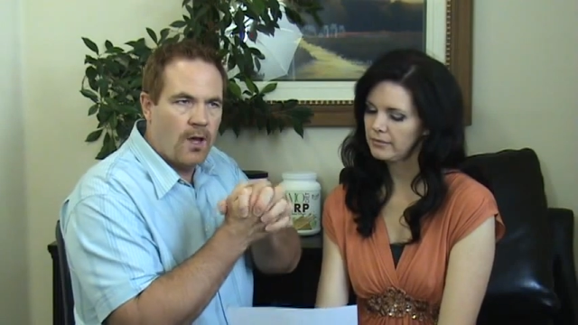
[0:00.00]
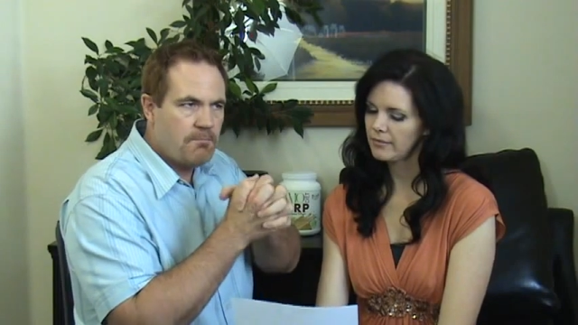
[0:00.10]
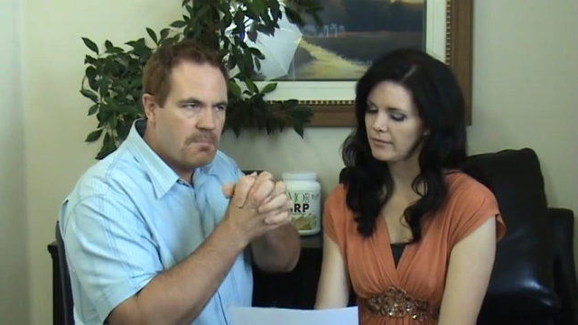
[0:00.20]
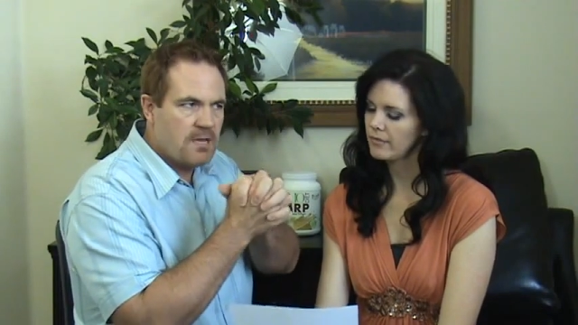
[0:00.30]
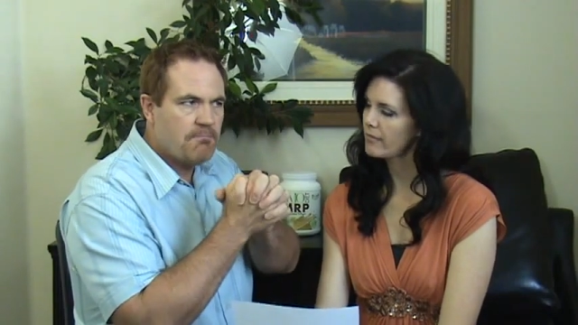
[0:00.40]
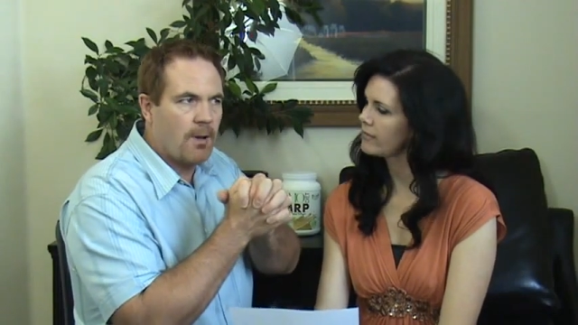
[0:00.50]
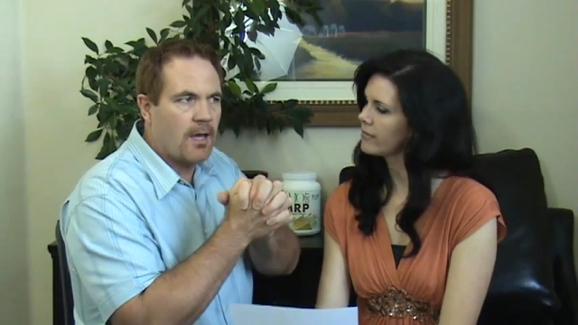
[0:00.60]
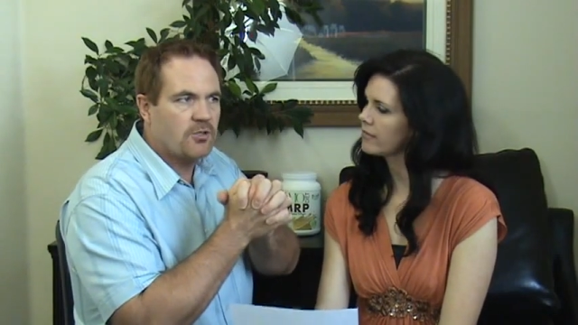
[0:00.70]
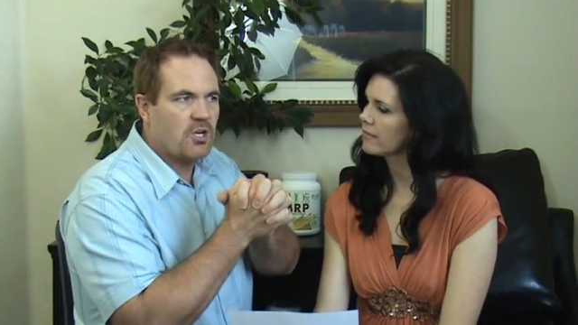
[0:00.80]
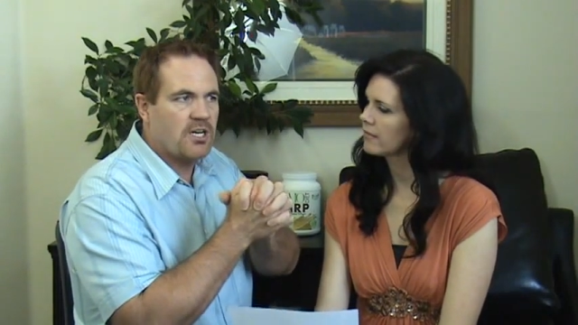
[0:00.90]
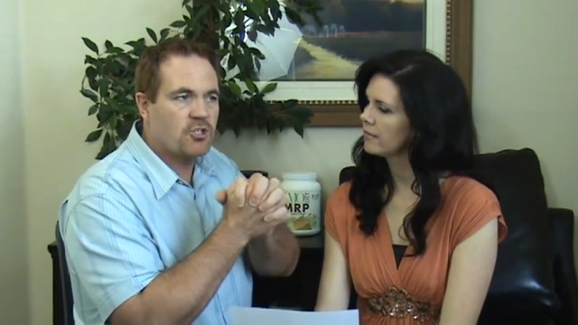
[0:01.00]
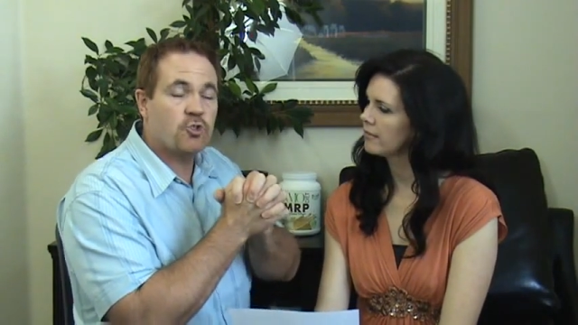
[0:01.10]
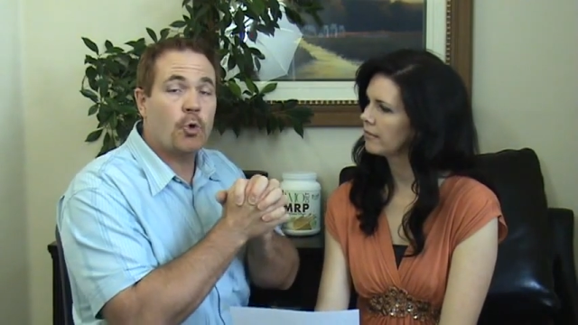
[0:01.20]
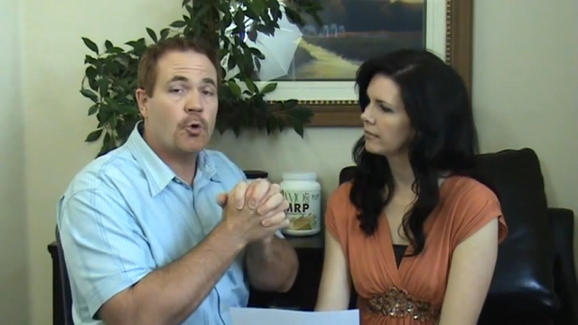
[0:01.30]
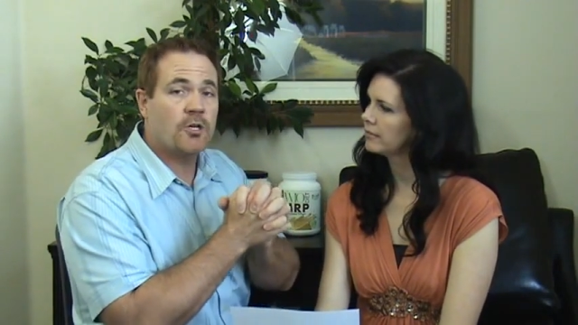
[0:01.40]
Speaker 1: one big bunch and it's
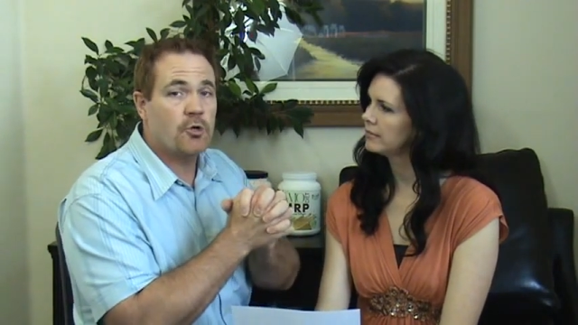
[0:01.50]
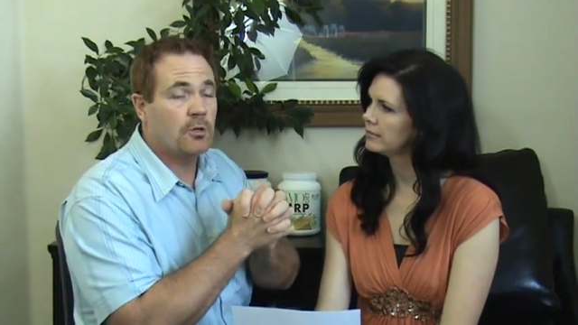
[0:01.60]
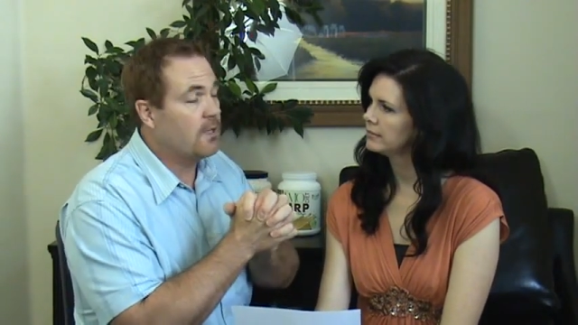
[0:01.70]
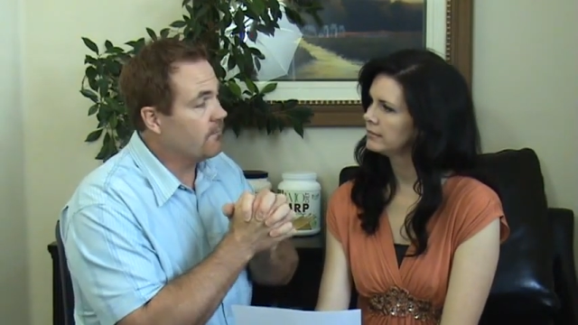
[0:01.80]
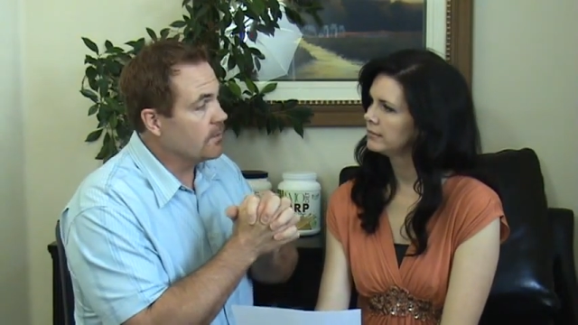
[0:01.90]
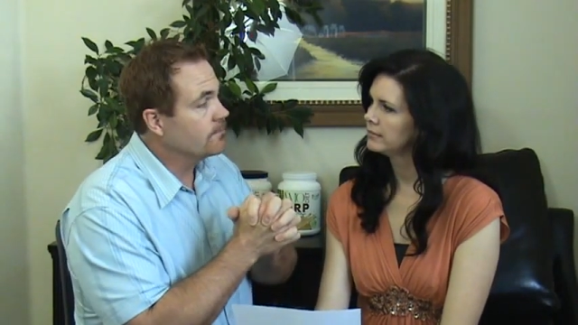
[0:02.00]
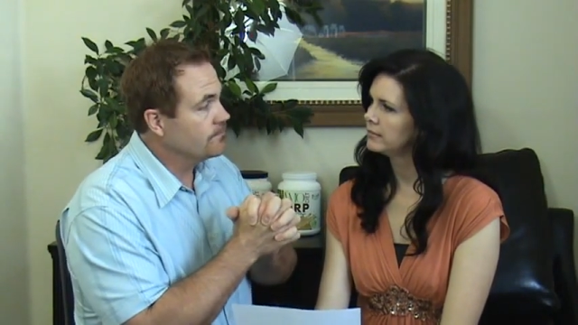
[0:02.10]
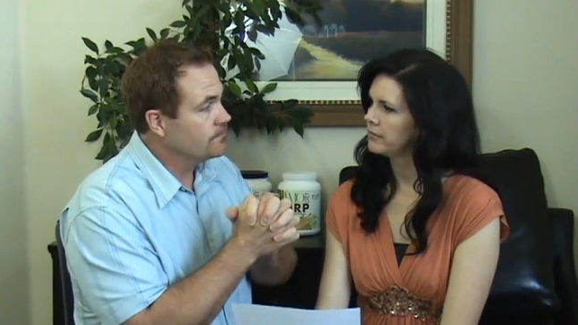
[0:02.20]
stored in your liver.